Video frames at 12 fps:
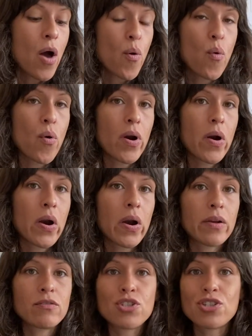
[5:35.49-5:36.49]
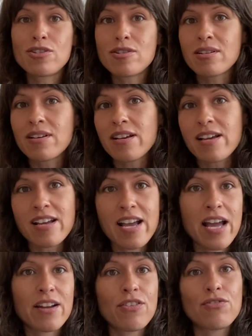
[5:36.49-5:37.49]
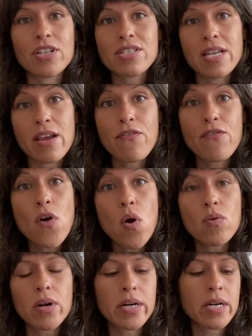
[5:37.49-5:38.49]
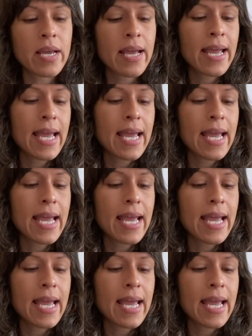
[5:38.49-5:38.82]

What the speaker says: or just kind of thrusting forward.